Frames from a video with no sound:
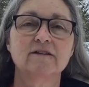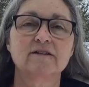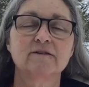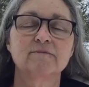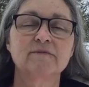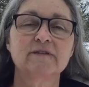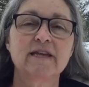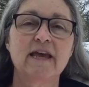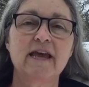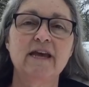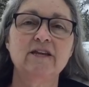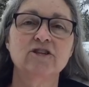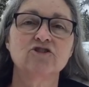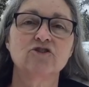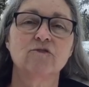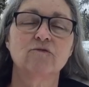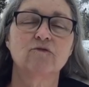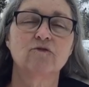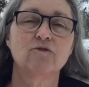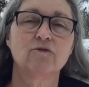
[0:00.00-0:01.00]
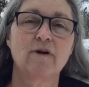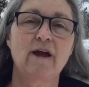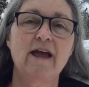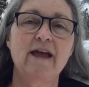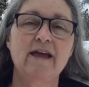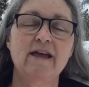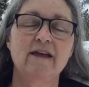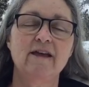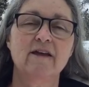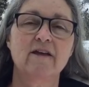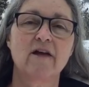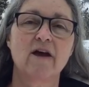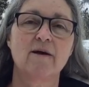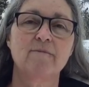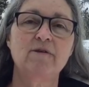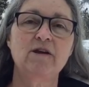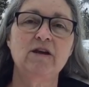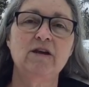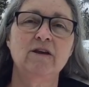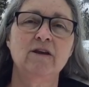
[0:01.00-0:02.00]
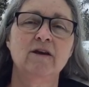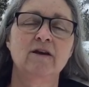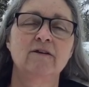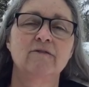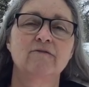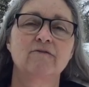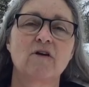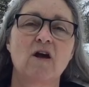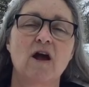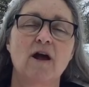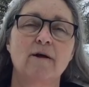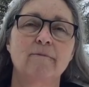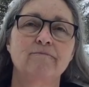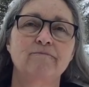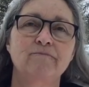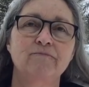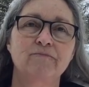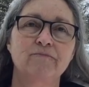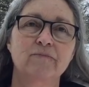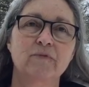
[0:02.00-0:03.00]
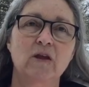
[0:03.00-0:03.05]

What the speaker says: some skeins of gray coming from